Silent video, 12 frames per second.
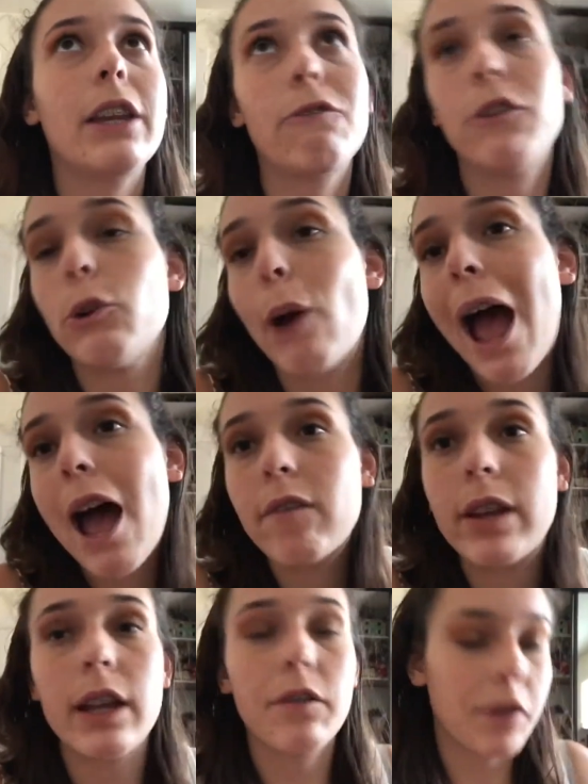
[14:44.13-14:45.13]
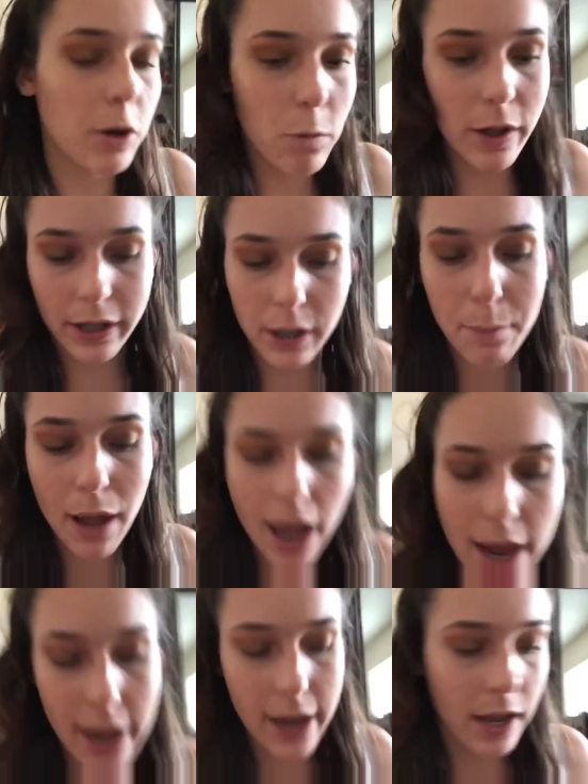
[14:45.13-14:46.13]
if you have it, if you're willing to
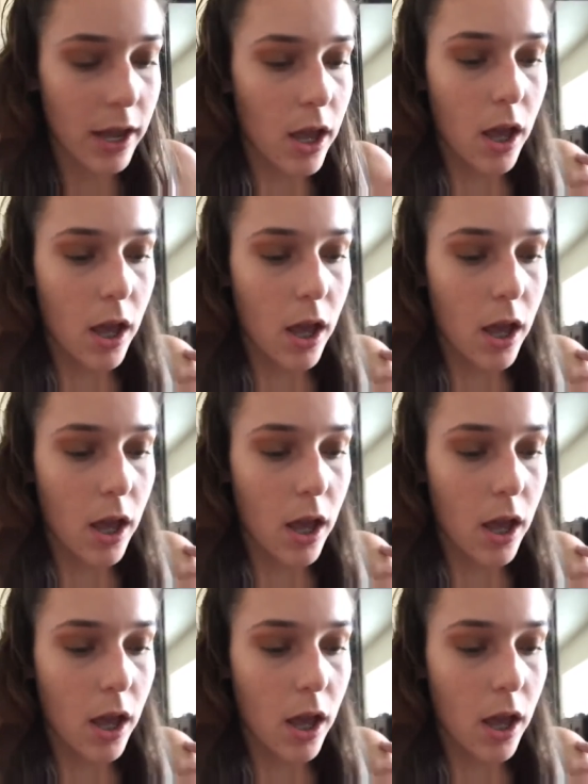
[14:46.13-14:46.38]
buy it,